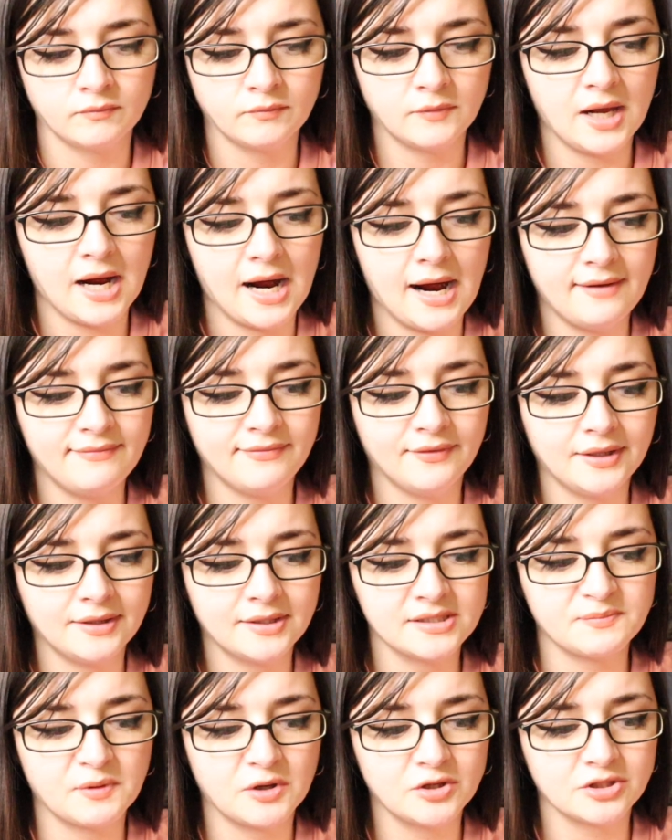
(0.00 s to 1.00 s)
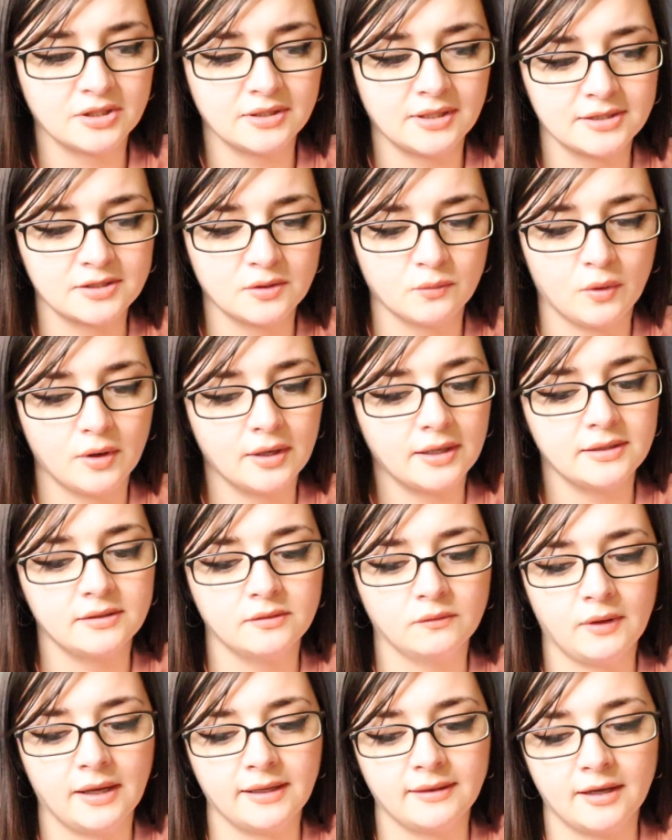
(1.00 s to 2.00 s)
Yeah, I feel like this person doesn't want
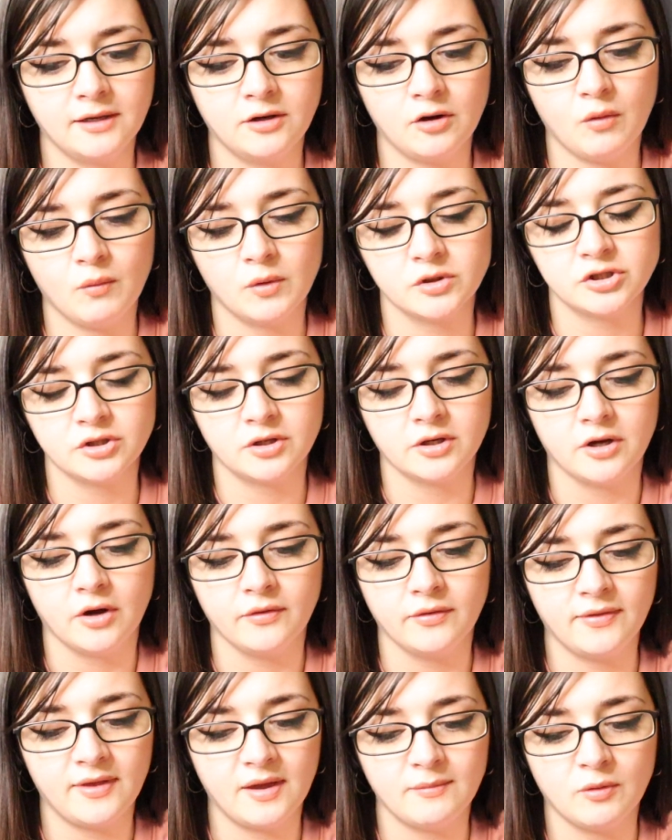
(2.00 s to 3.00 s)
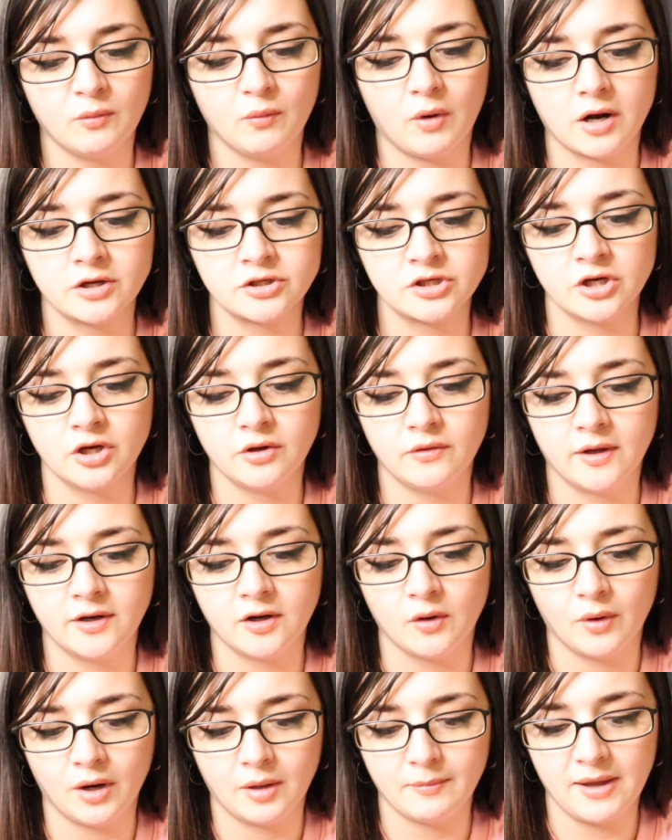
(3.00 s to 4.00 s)
it, like they don't want you to know that they've been watching you. They
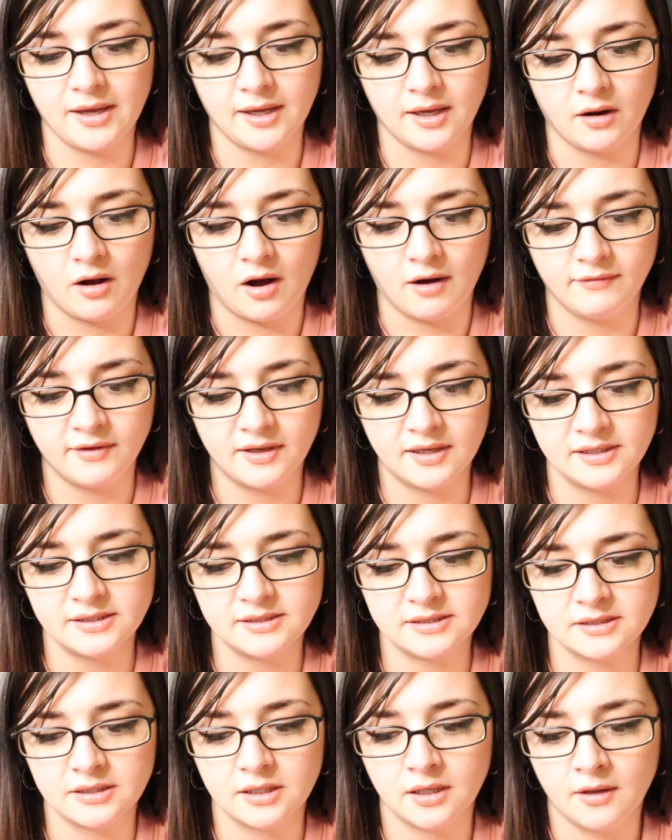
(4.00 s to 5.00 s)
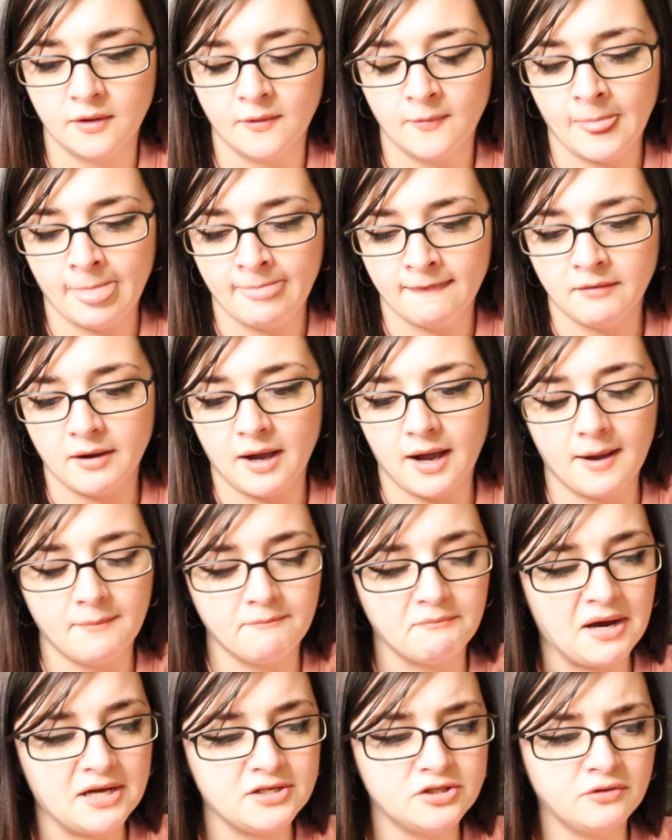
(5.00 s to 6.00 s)
don't want to make it obvious
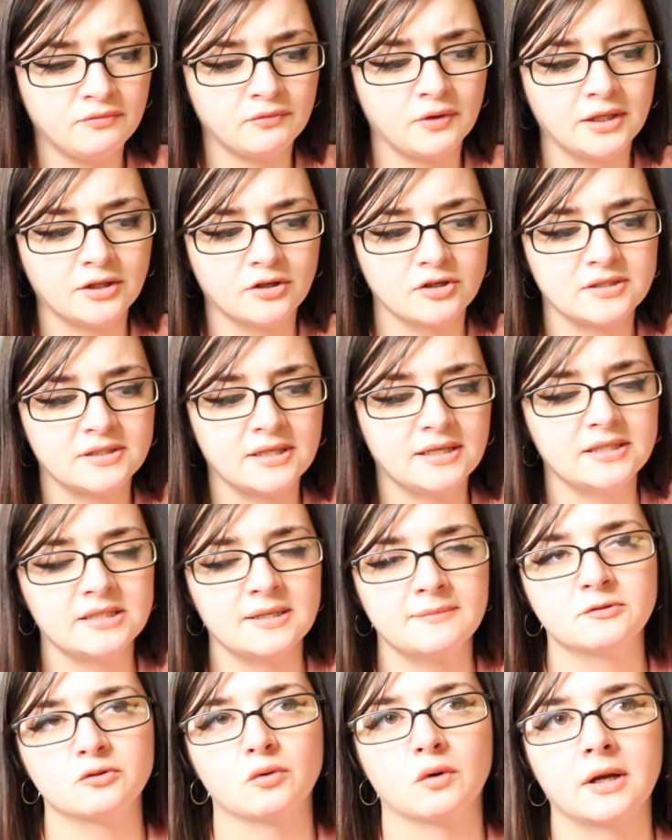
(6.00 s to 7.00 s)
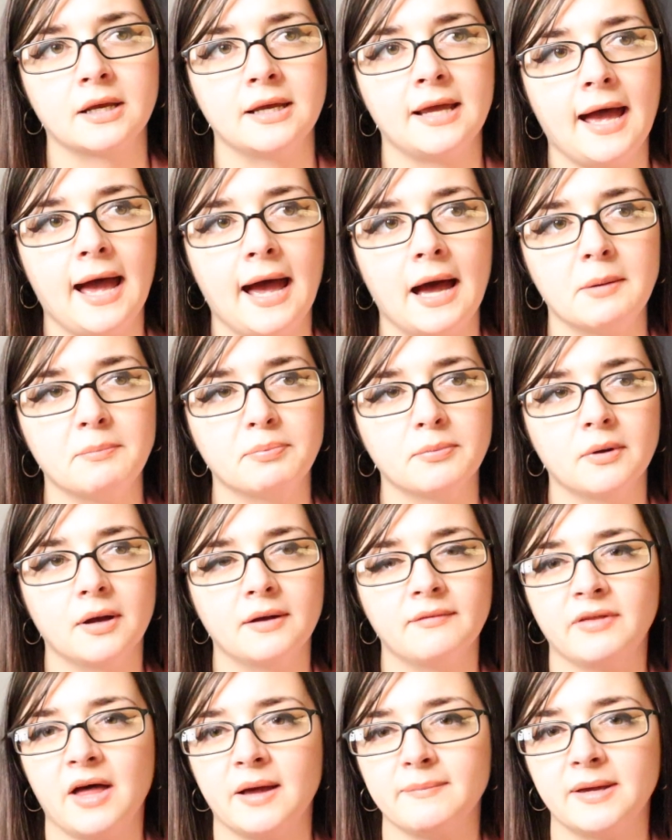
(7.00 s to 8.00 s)
um, I do feel like they're seeing some sort of gap,
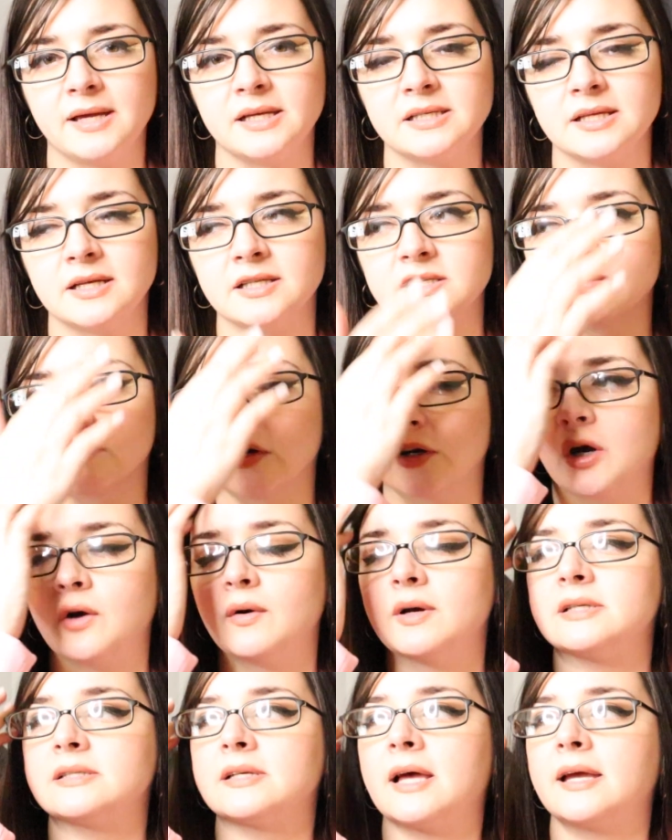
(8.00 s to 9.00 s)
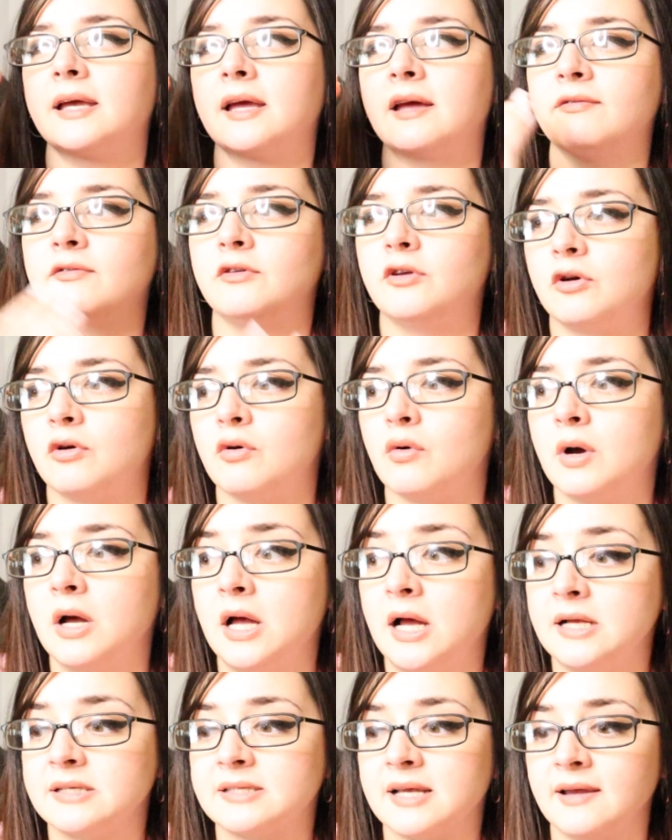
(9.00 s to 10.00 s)
if that makes sense, Virgo. It's like if you
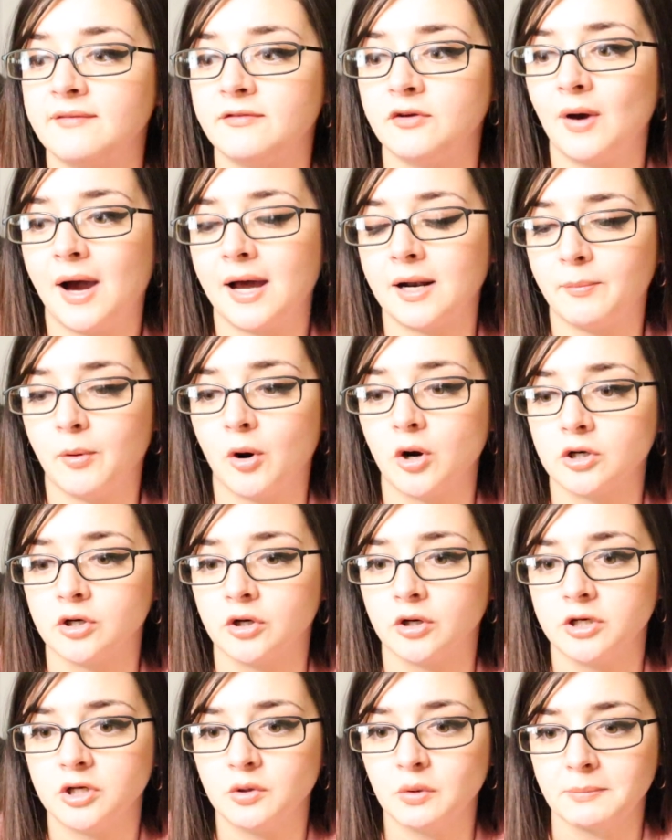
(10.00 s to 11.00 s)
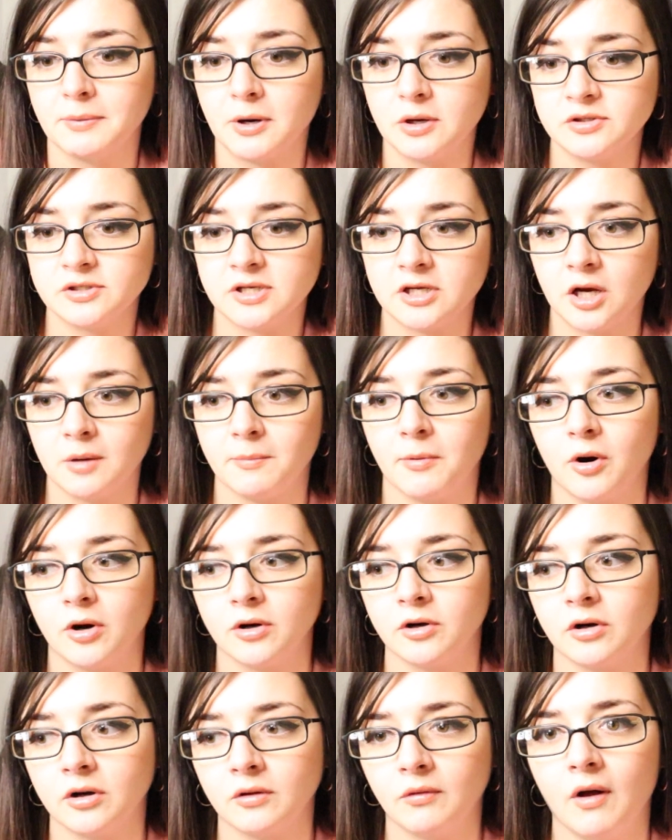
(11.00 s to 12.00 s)
say if you had a partner and you were posting your
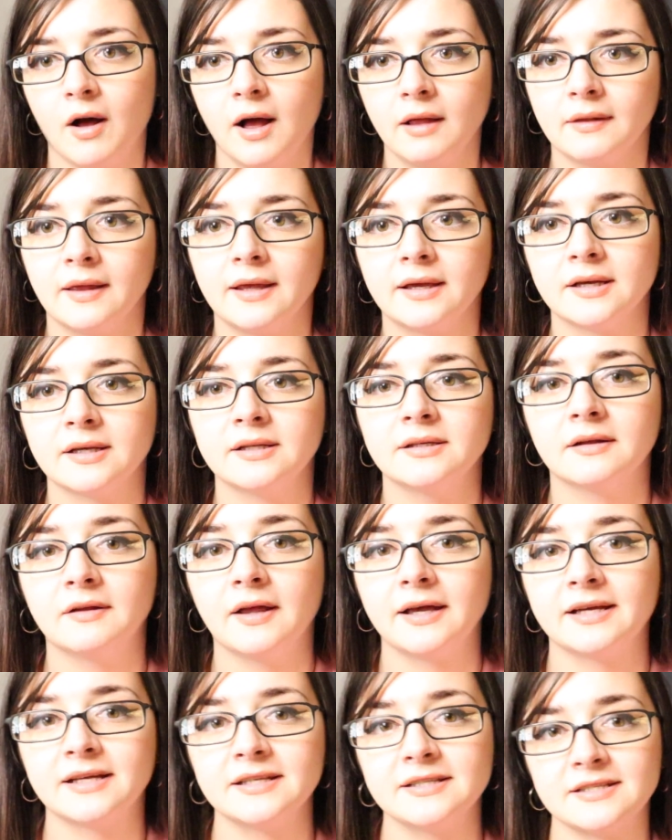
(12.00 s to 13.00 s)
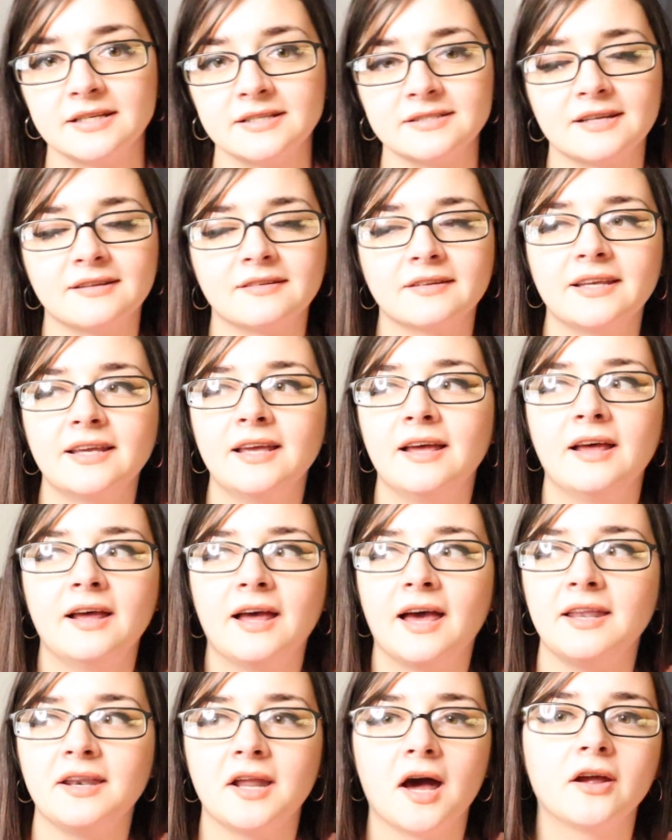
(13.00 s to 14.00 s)
partner a lot, like like consistently,
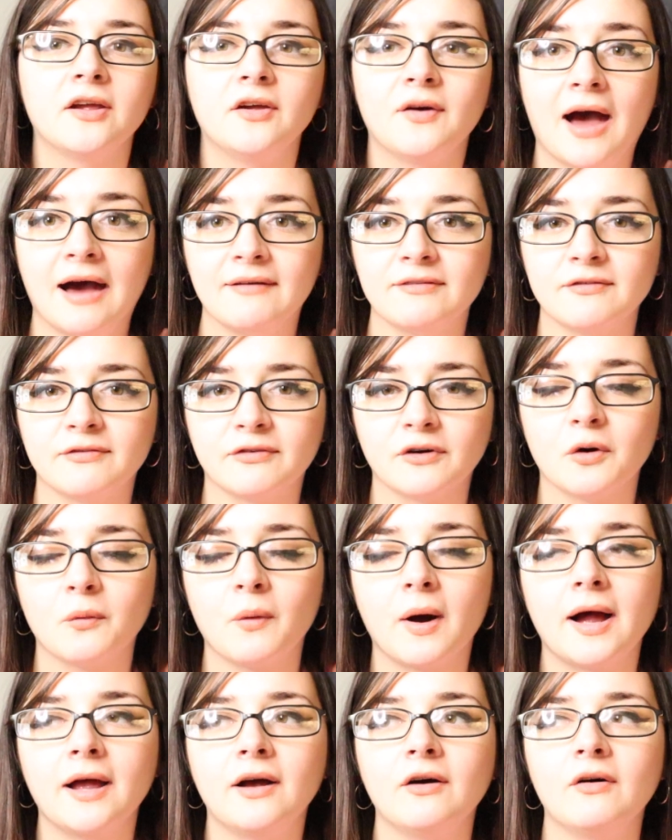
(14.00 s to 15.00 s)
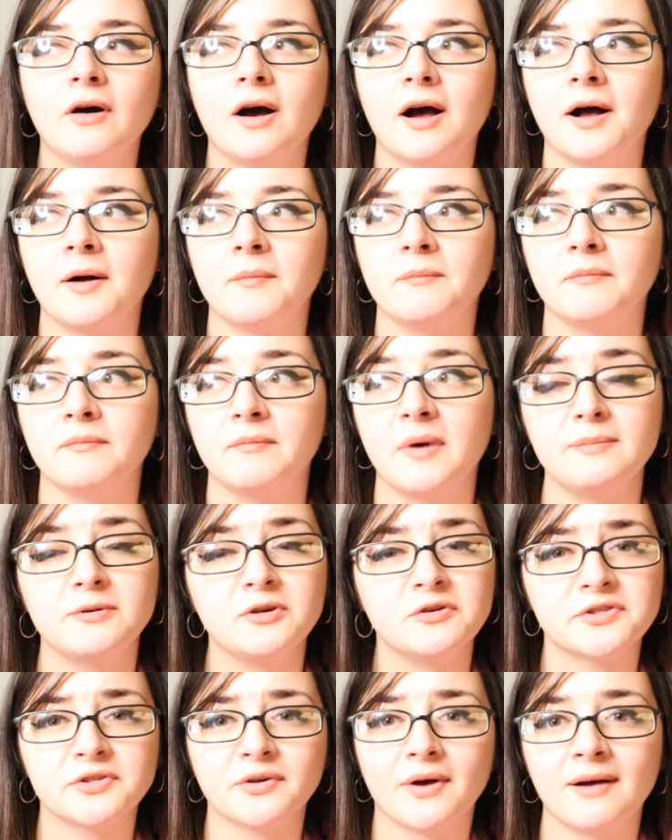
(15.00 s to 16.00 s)
and now you haven't for a while. Um,
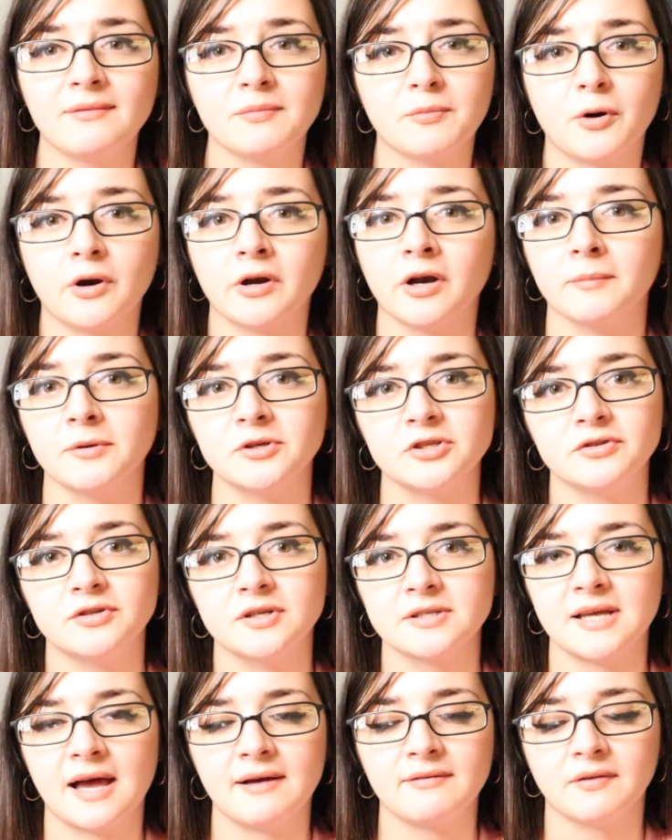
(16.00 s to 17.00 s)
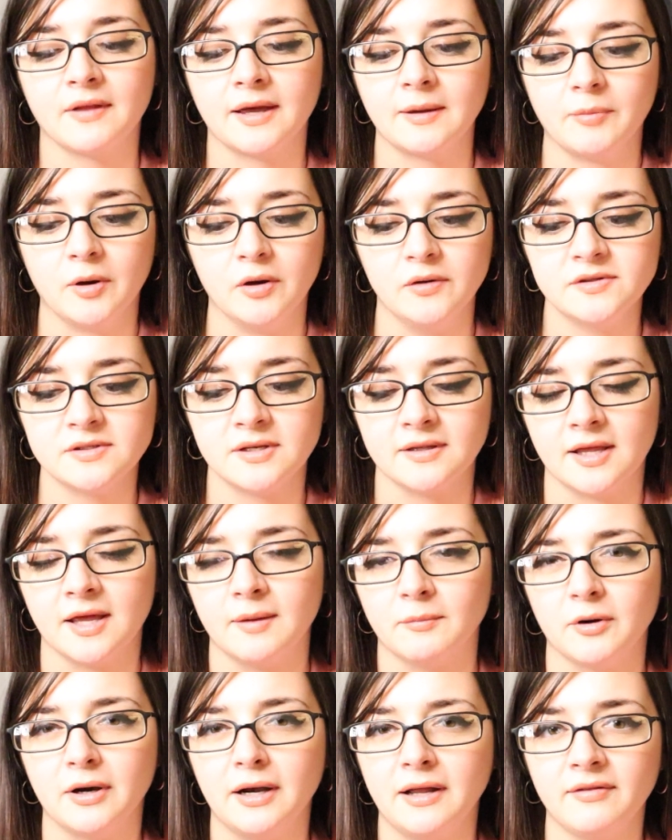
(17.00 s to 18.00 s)
maybe you still have a partner, but you just haven't like posted
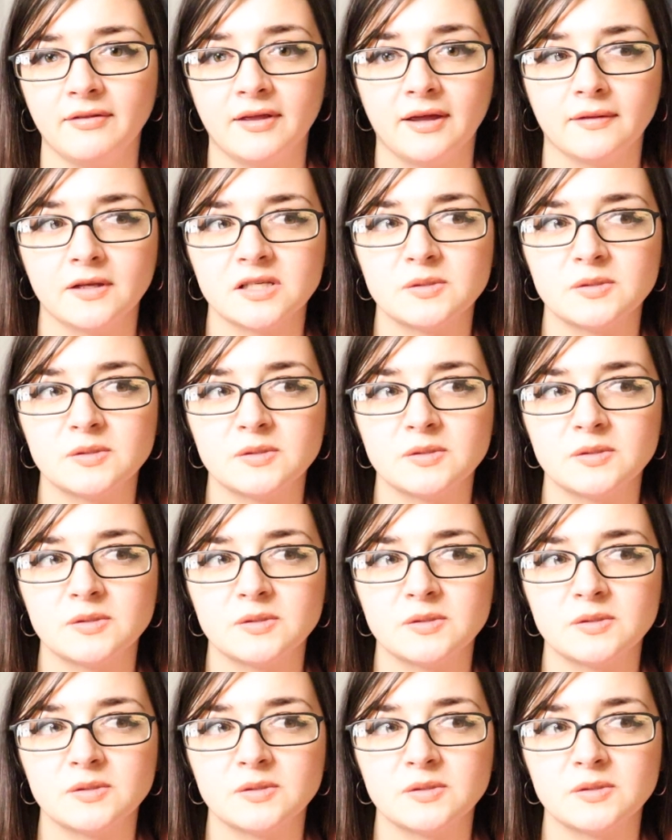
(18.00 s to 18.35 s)
them or anything.